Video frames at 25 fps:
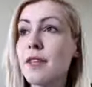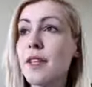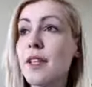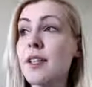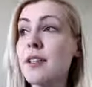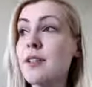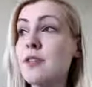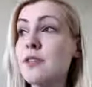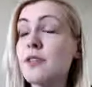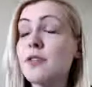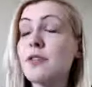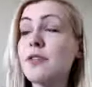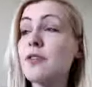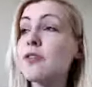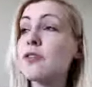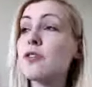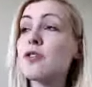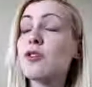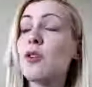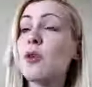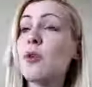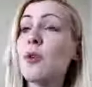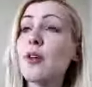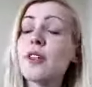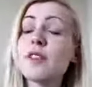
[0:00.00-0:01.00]
Like there are certain
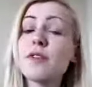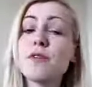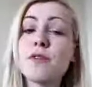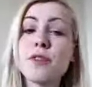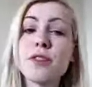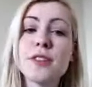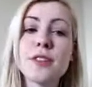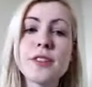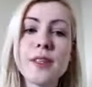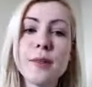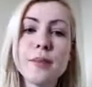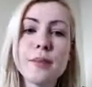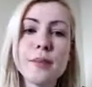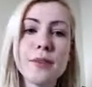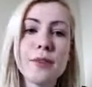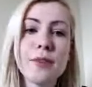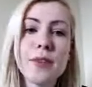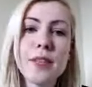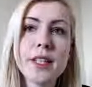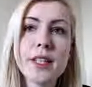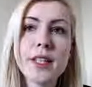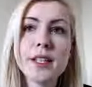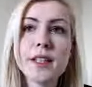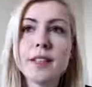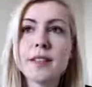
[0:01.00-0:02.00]
toys, for example,
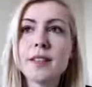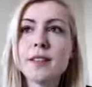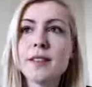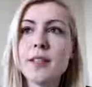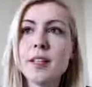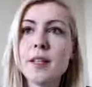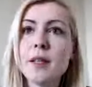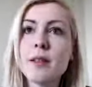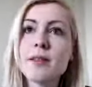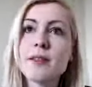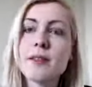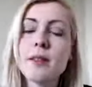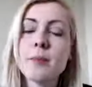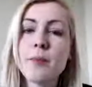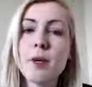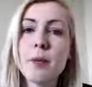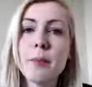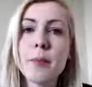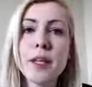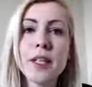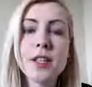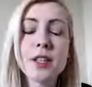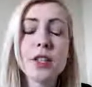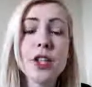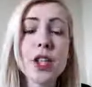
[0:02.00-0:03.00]
like let's say some are
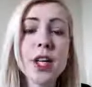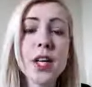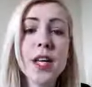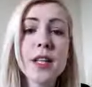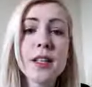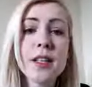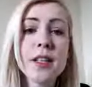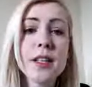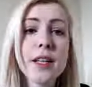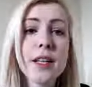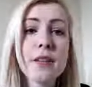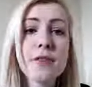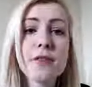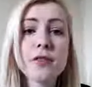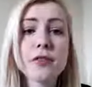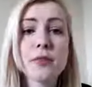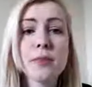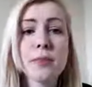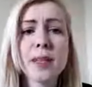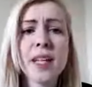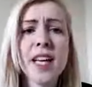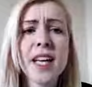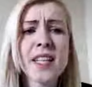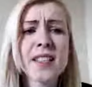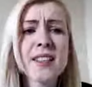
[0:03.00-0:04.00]
made in China, they have
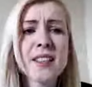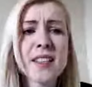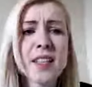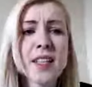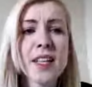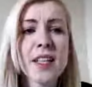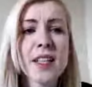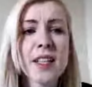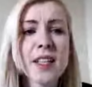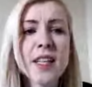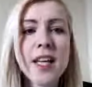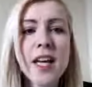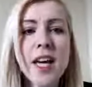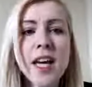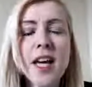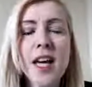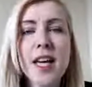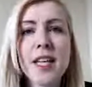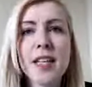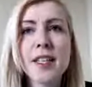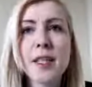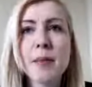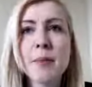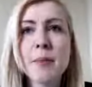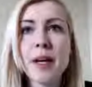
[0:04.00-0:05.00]
certain plastic in it.
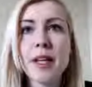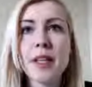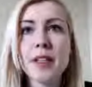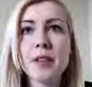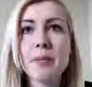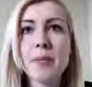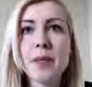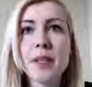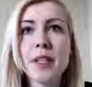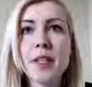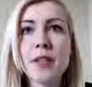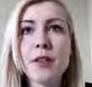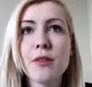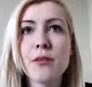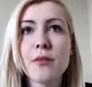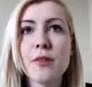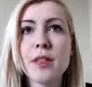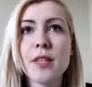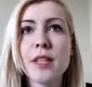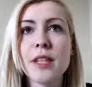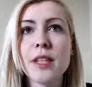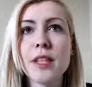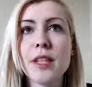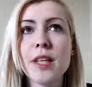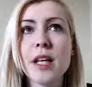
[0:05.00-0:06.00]
They might be a
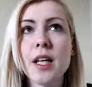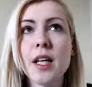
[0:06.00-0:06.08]
really